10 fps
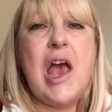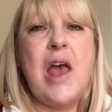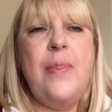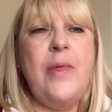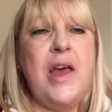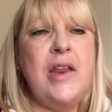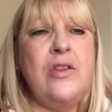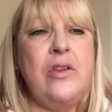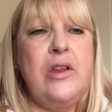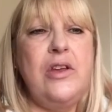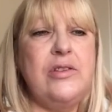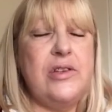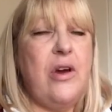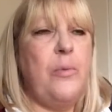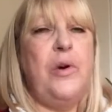and then you
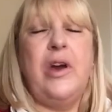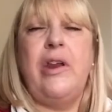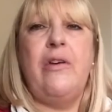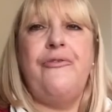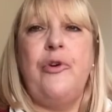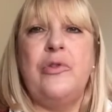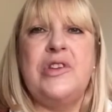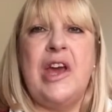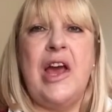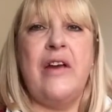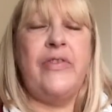stop working on 40 count,